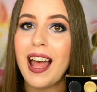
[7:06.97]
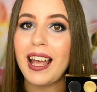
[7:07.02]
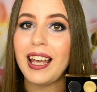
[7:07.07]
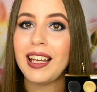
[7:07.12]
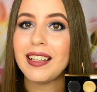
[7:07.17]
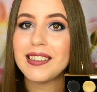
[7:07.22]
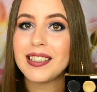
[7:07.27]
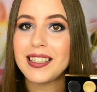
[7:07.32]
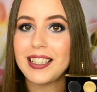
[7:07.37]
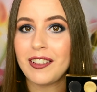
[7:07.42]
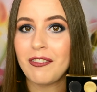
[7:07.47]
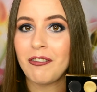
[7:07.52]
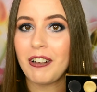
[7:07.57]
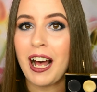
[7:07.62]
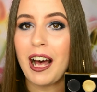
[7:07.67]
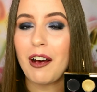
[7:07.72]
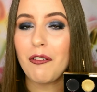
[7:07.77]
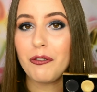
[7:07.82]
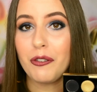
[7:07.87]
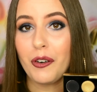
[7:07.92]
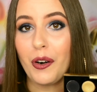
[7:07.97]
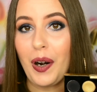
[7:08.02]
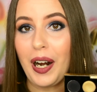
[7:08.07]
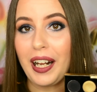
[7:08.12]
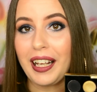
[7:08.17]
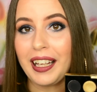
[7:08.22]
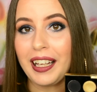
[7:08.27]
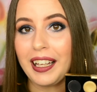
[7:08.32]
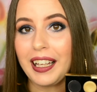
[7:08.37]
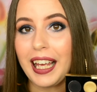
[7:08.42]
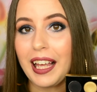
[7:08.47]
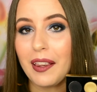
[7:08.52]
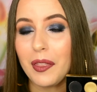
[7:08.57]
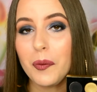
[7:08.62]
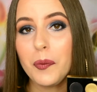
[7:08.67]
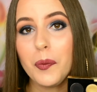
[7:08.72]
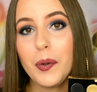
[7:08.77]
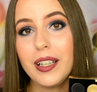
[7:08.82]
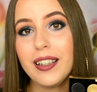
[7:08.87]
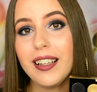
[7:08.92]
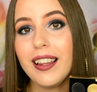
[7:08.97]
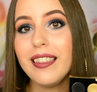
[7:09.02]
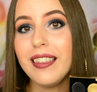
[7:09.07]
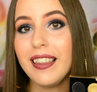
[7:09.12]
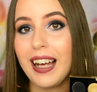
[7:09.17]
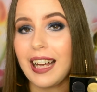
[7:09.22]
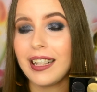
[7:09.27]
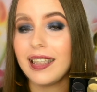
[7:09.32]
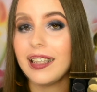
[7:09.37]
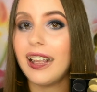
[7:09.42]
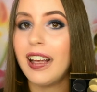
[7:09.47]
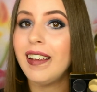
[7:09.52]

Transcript: and seeing how far I can get with that.